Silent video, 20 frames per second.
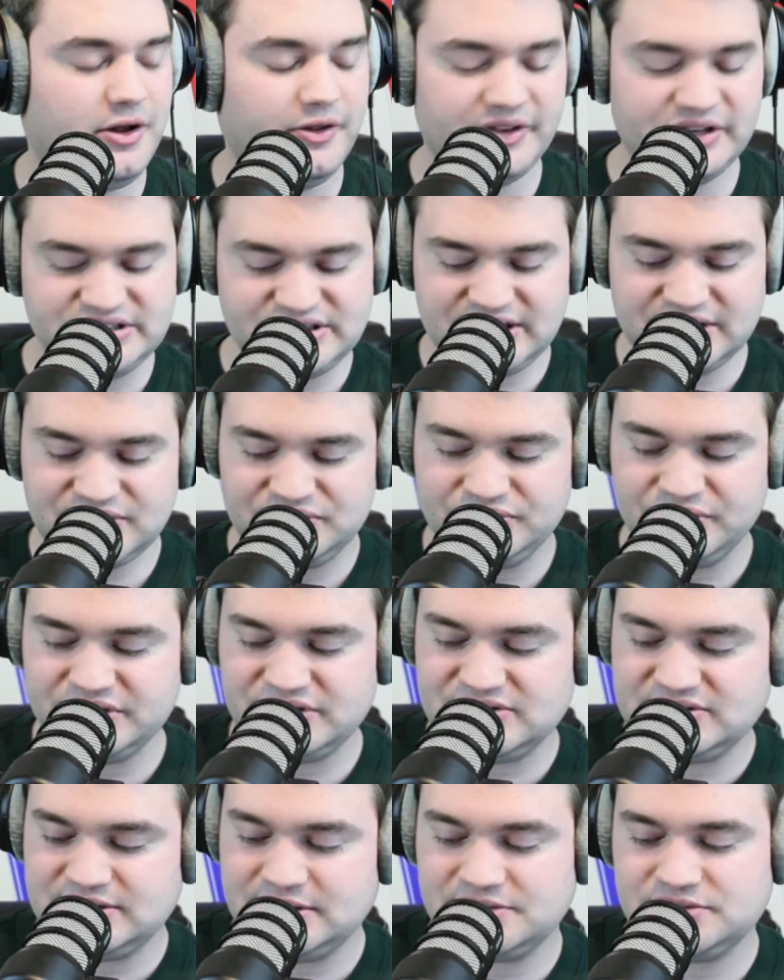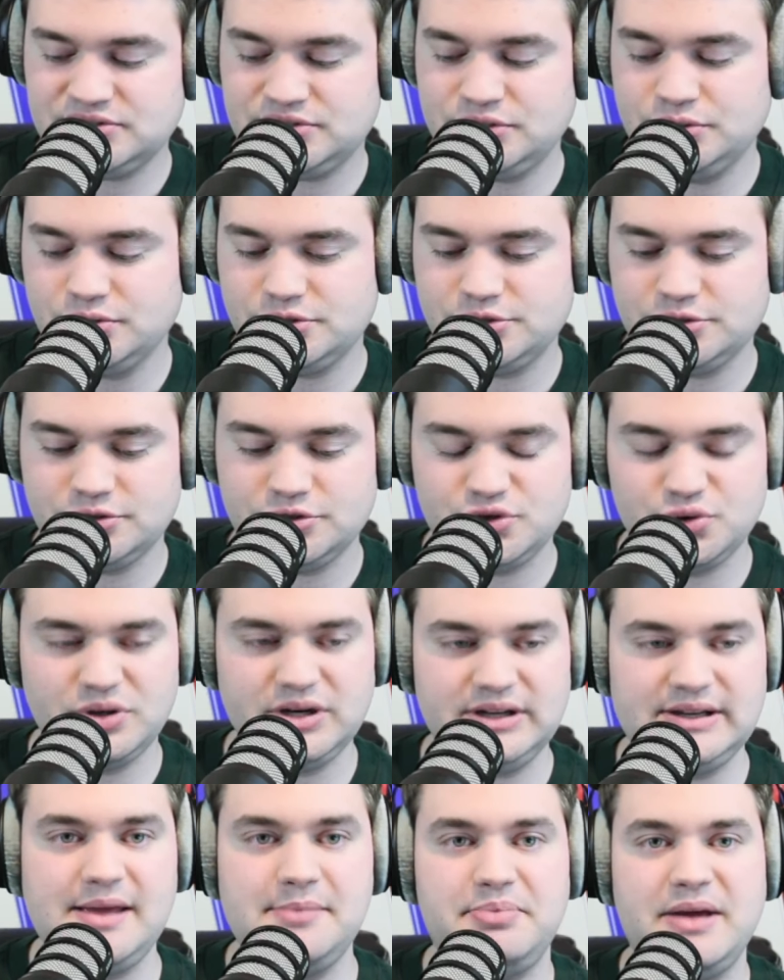The 6'6",
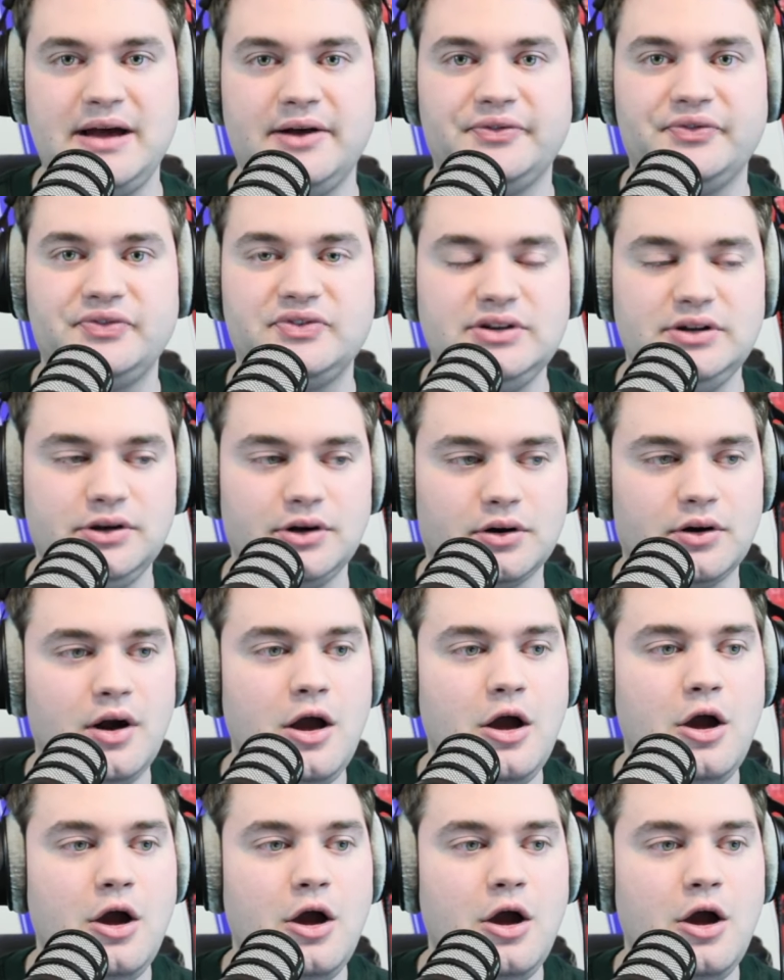228-pound senior.